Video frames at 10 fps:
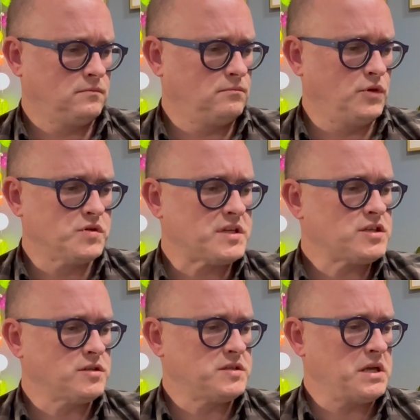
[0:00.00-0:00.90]

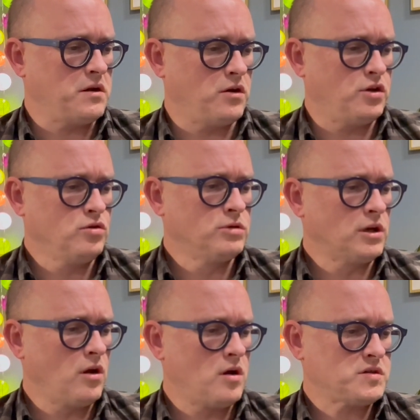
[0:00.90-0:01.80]
musicians here, Hubert
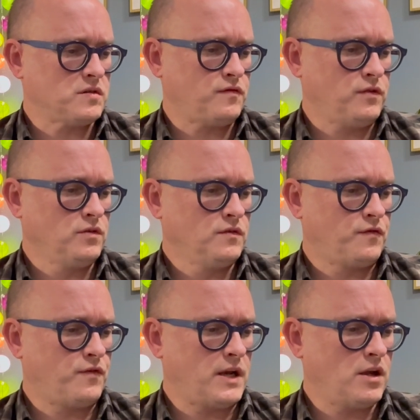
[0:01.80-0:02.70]
Laws on flute,
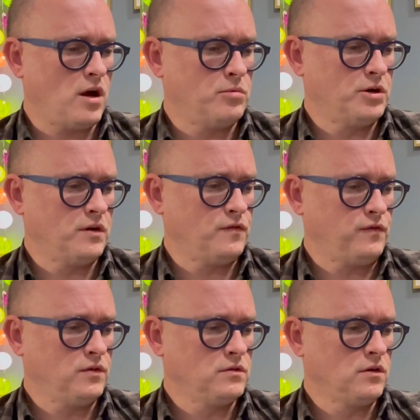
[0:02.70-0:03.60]
Freddie Hubbard on
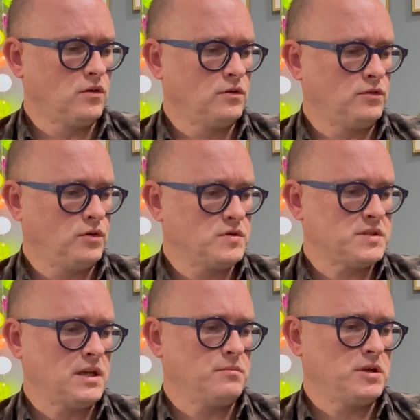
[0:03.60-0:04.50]
flugelhorn, Toots
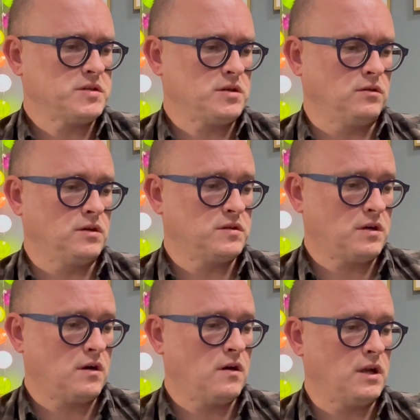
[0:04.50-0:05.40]
Thielemans on
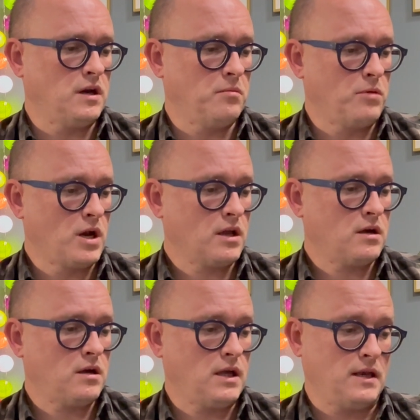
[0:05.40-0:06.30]
guitar and
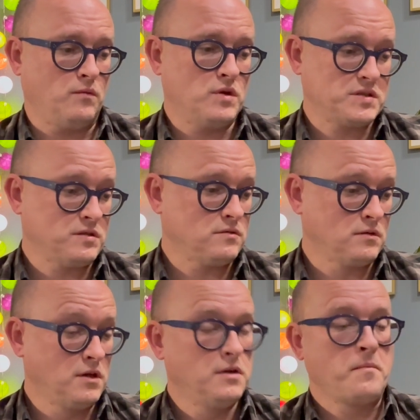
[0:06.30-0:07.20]
harmonica and
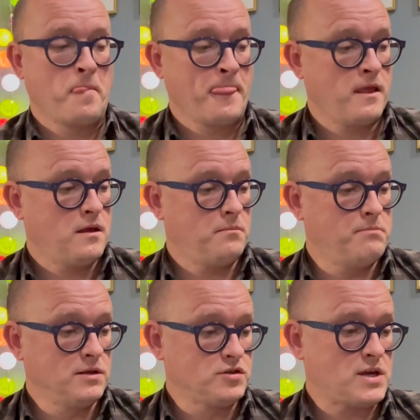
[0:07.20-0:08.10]
whistle,
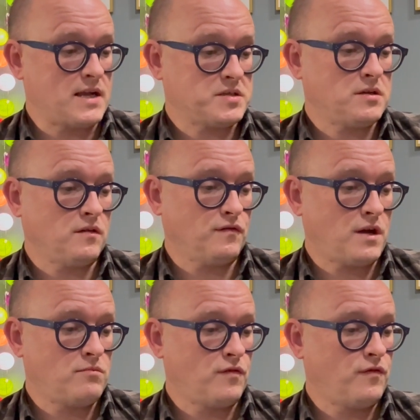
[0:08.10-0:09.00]
Milt Jackson on
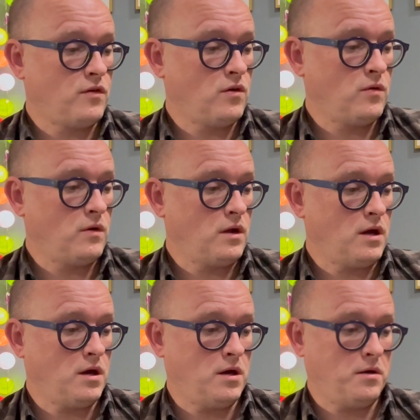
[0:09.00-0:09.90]
vibraphone.
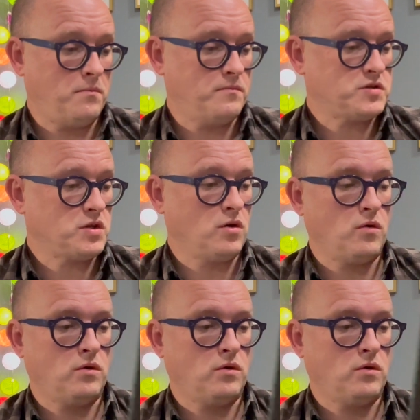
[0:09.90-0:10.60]
So